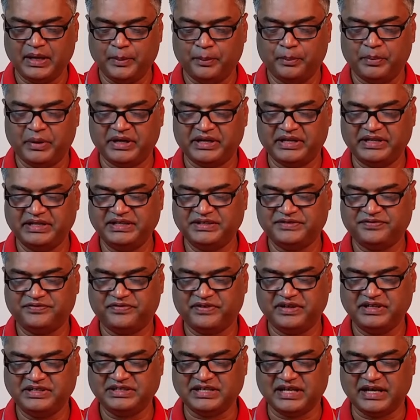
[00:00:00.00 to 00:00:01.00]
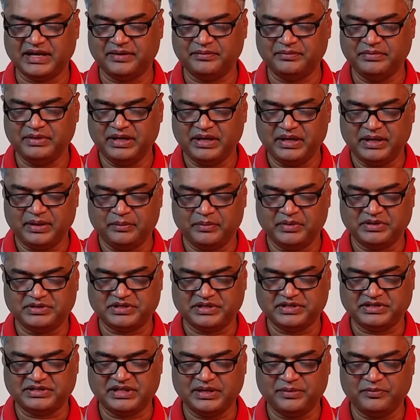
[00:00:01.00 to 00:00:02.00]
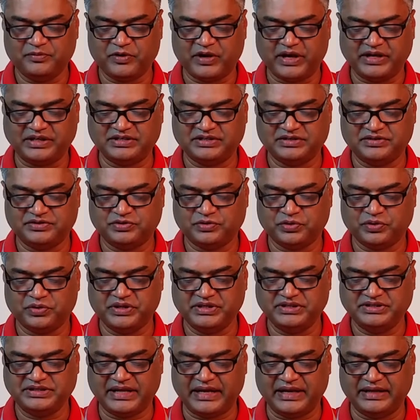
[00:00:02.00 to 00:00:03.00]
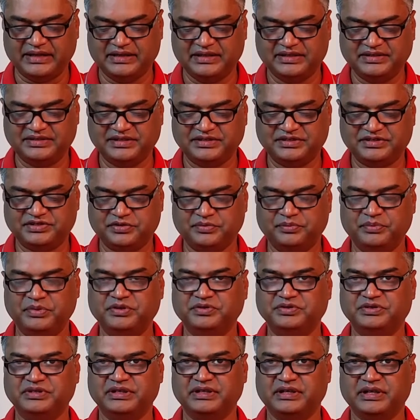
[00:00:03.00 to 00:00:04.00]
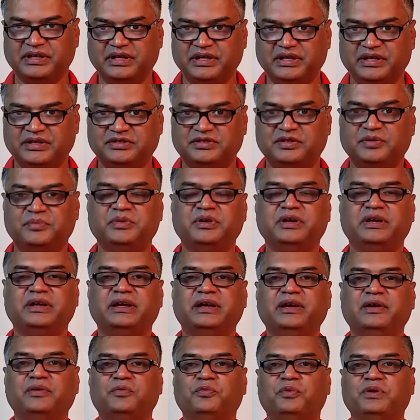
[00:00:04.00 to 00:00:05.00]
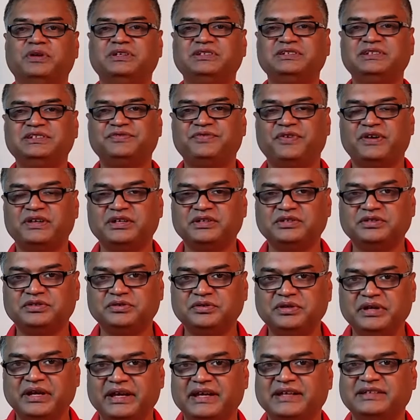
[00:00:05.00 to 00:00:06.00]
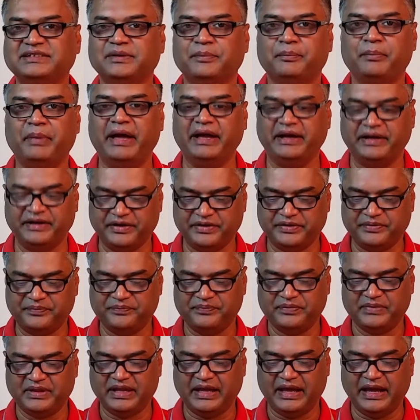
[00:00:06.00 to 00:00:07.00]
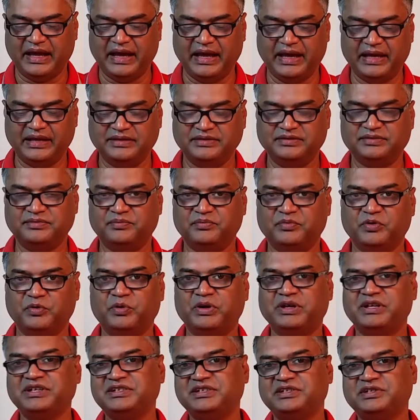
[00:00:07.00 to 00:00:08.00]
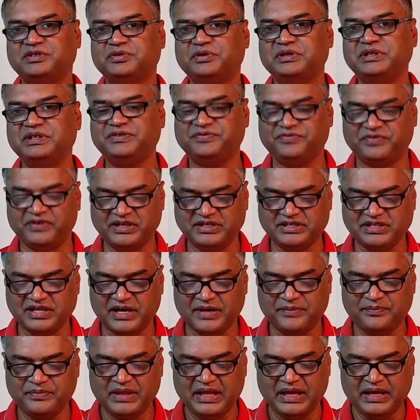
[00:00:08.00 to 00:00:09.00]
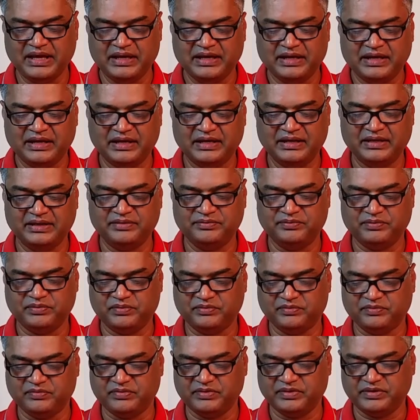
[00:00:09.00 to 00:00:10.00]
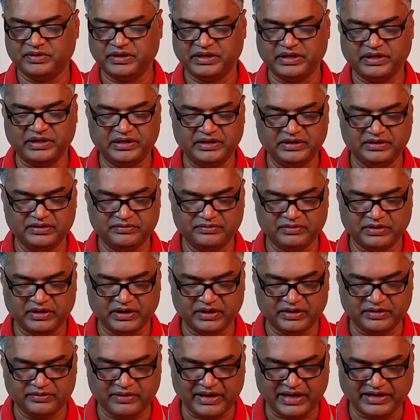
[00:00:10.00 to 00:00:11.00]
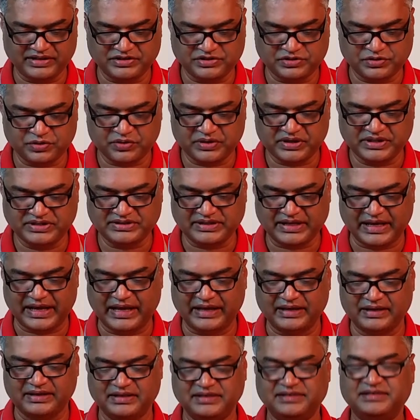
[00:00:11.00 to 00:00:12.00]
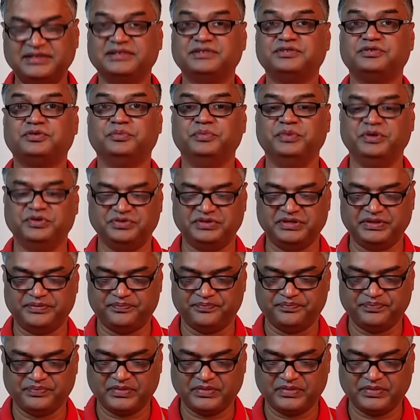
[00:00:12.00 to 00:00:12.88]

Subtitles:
But in his free time, Mr. Islam writes stories and listens to music. So what does his father do? He's a banker. And what does he do in his free time? He writes stories and listens to music.